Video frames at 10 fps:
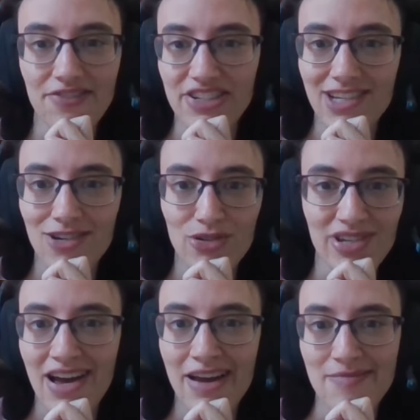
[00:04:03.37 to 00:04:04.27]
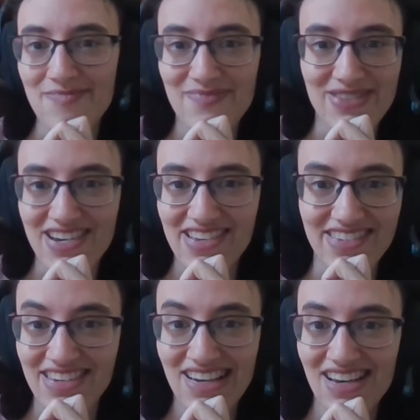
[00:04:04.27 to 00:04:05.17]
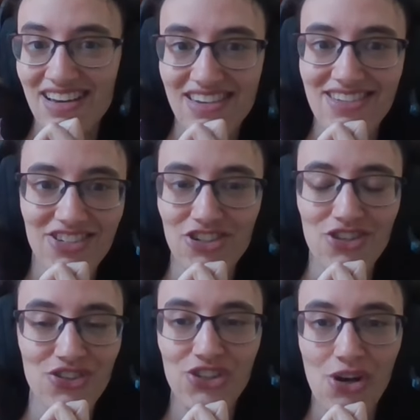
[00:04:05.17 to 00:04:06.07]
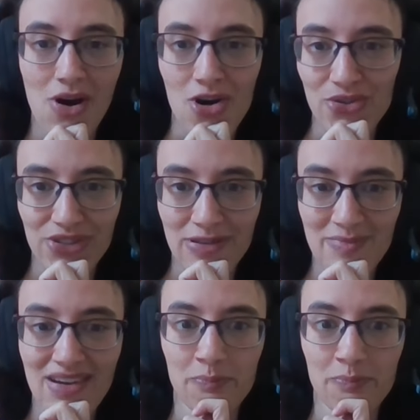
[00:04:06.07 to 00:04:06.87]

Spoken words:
every single time, because it's just so wholesome.